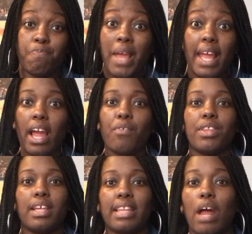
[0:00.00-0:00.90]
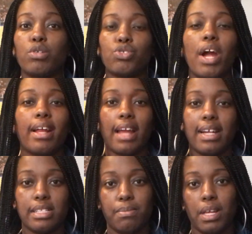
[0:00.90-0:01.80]
being everything that I was trying
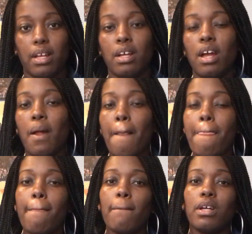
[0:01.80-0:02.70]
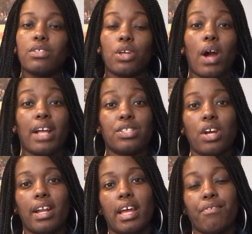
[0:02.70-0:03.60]
not to be. So I
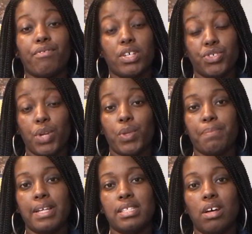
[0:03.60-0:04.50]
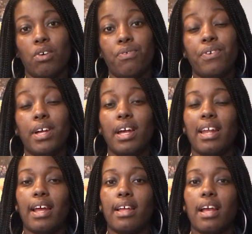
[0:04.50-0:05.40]
started getting frustrated with myself,
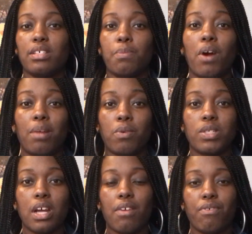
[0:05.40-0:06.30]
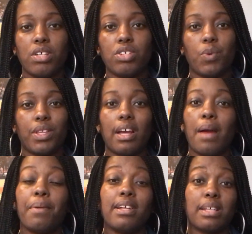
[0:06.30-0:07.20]
and I guess a part of me was kind of frustrated with
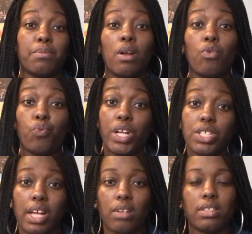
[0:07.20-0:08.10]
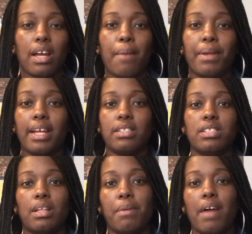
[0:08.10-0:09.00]
God, because I'm reaching out to God, but yet
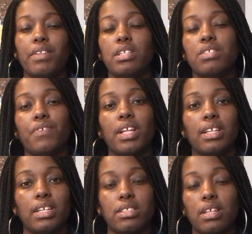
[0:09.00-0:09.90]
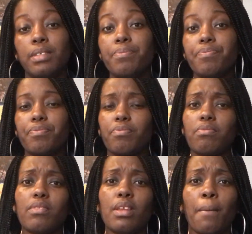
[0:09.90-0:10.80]
still I'm having these feelings.
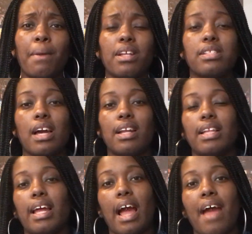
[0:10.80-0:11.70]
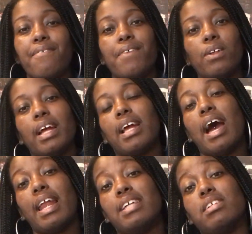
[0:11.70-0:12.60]
But it's kind of like I felt like
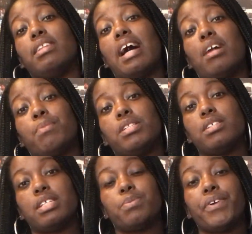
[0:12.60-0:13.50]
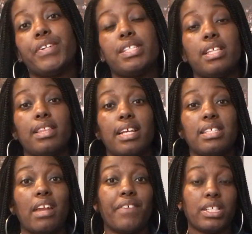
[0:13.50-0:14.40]
God has allowed me to experience the
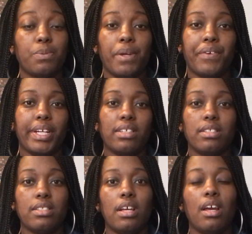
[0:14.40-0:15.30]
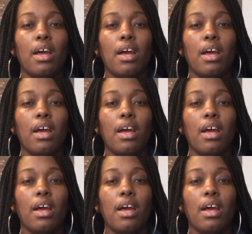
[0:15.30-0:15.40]
things that I've experienced,